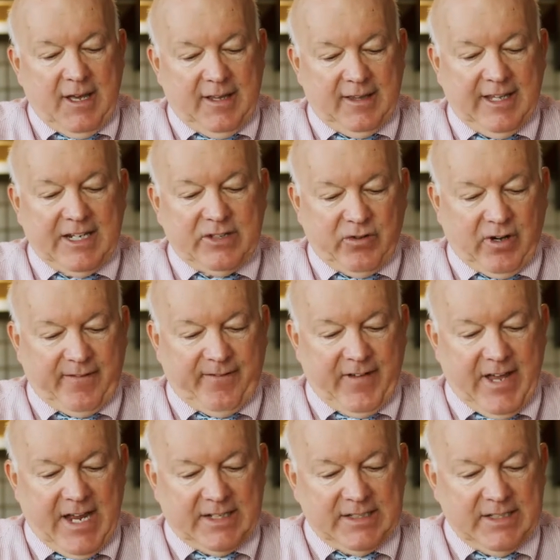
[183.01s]
Electric
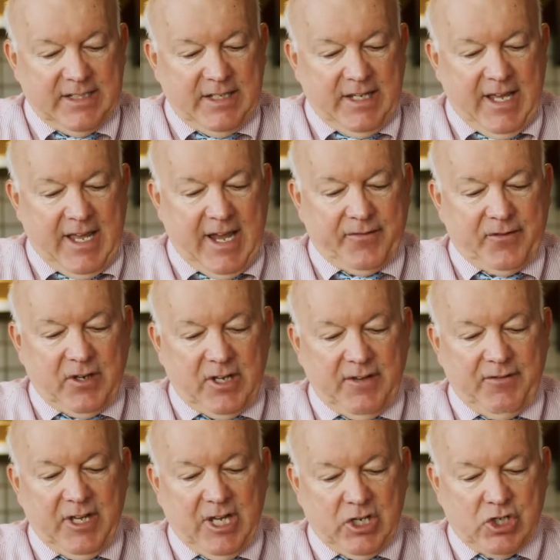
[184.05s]
fact, after
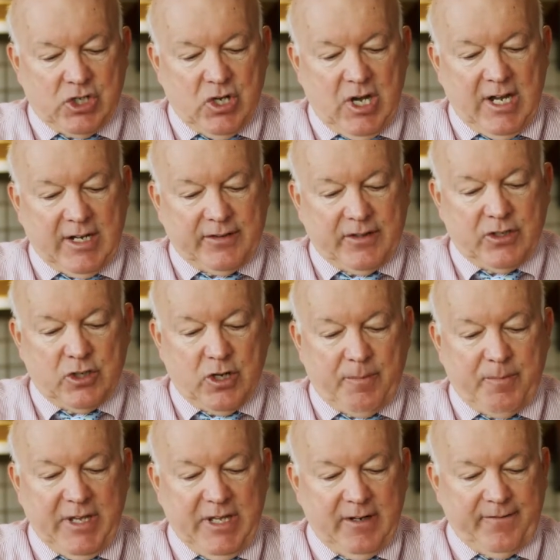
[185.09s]
giving a shock, the
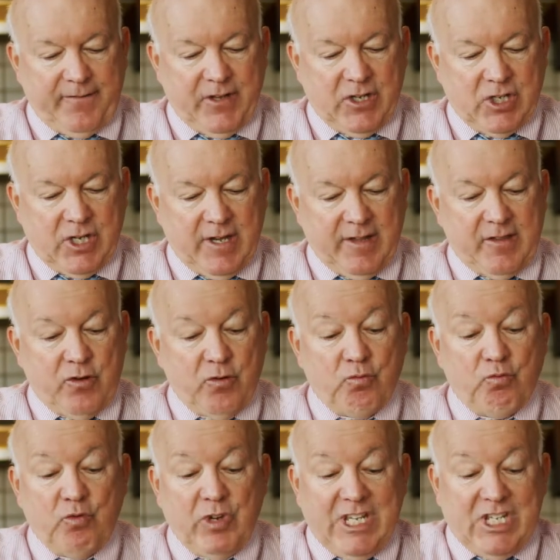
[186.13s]
torpedo fish has to
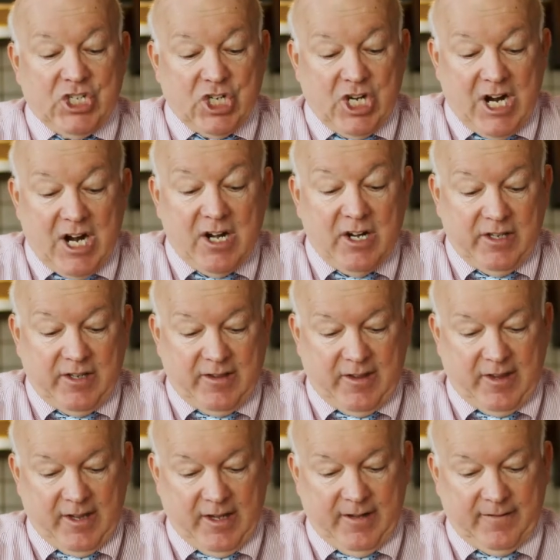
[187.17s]
recharge
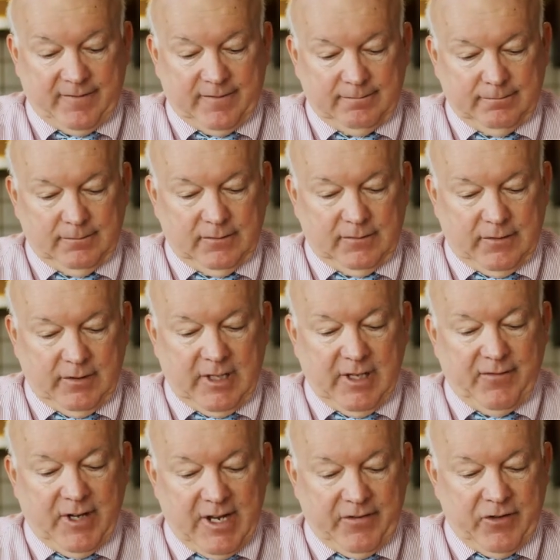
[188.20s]
itself to
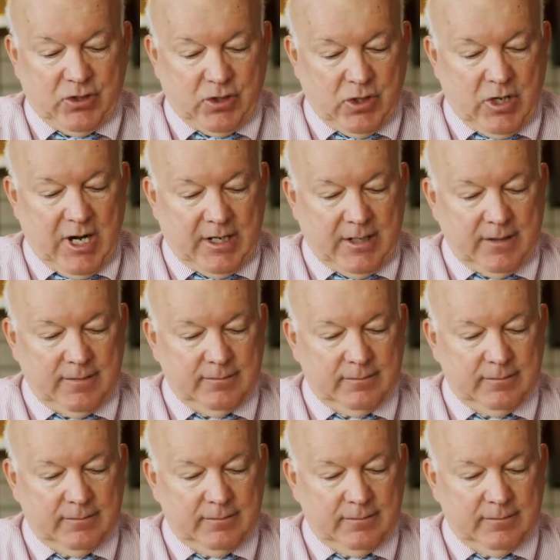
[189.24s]
give another shock.